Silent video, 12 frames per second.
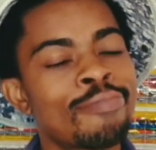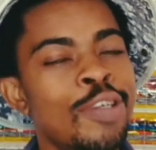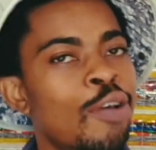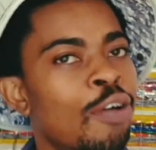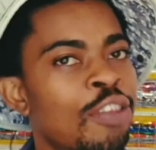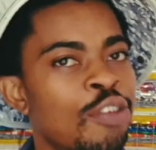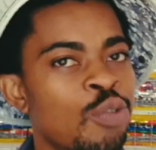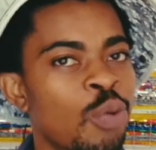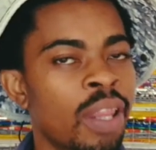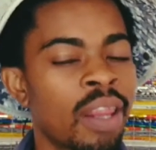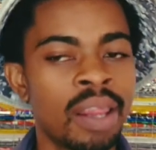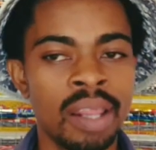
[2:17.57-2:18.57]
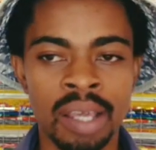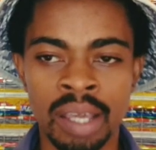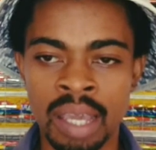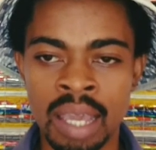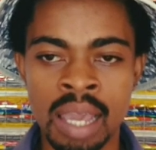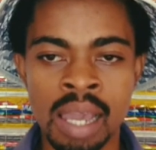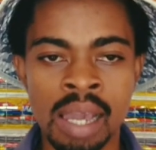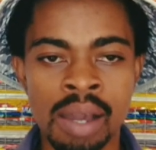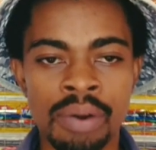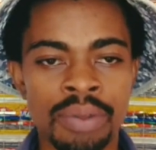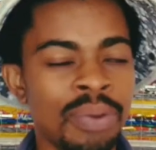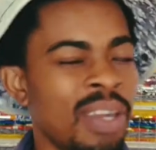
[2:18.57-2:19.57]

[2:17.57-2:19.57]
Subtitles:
you're on the soil, or you're